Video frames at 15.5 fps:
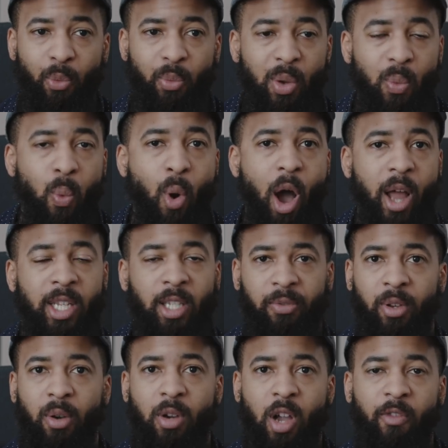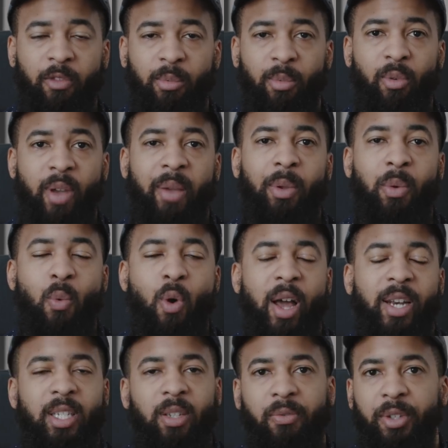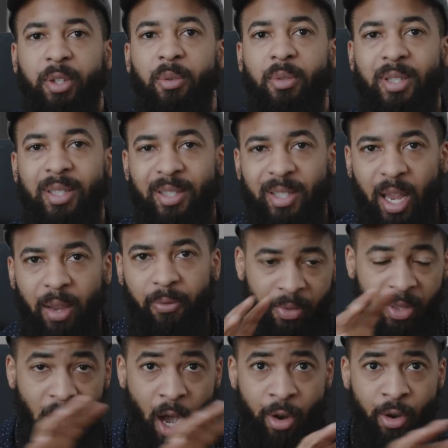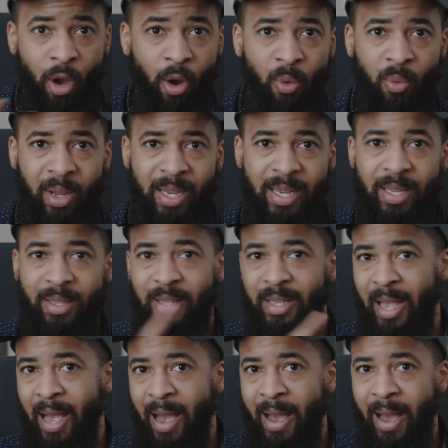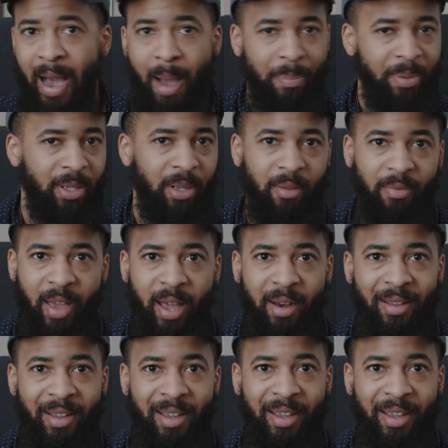We want to feel comfortable and we want to feel safe. The unknown is the opposite of that.